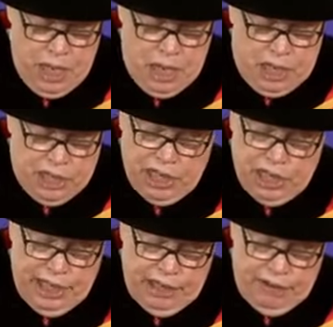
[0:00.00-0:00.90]

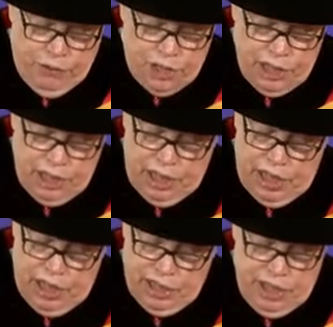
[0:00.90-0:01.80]
Declining
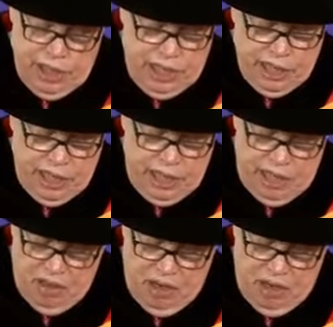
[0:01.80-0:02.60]
fertility and the